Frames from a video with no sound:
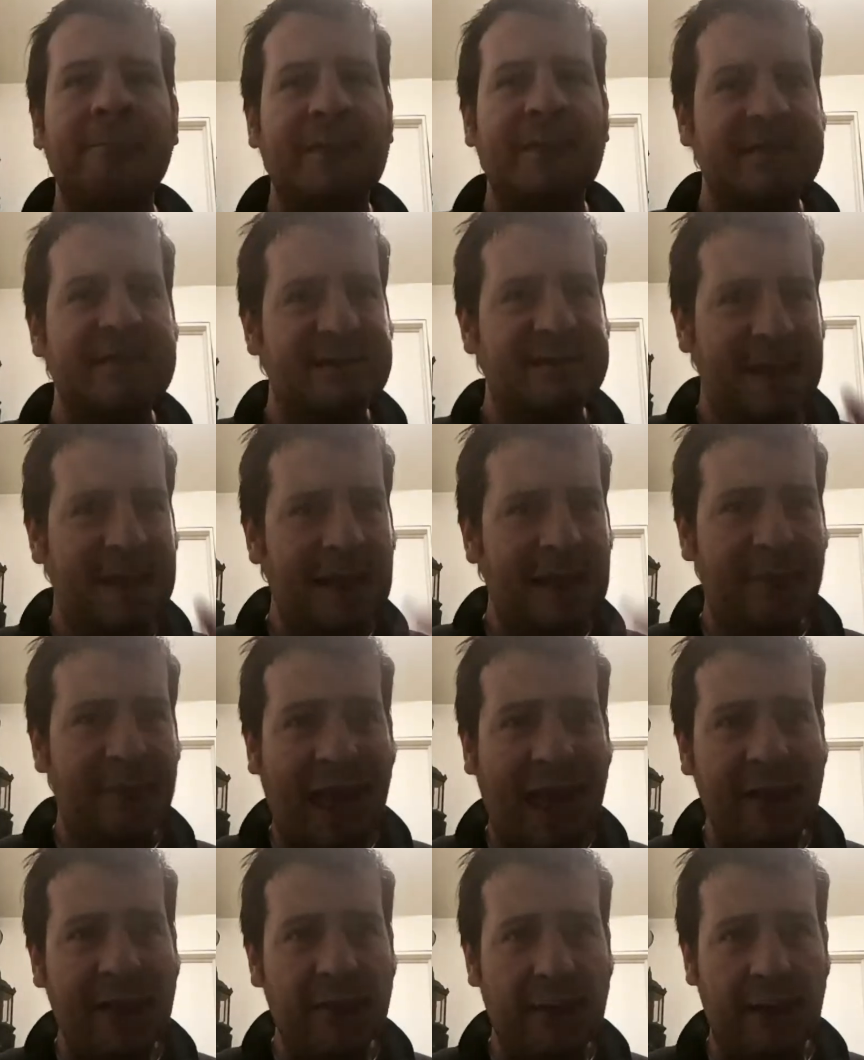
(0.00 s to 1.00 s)
So she had a
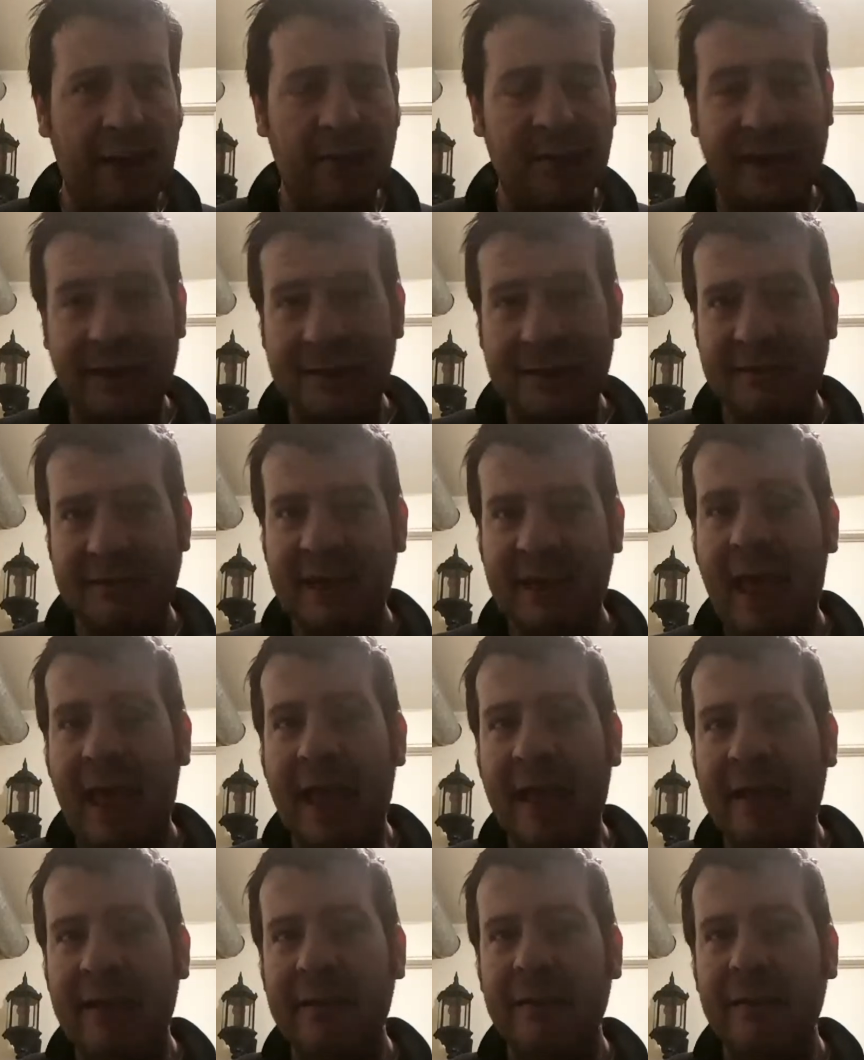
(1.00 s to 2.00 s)
background in tech,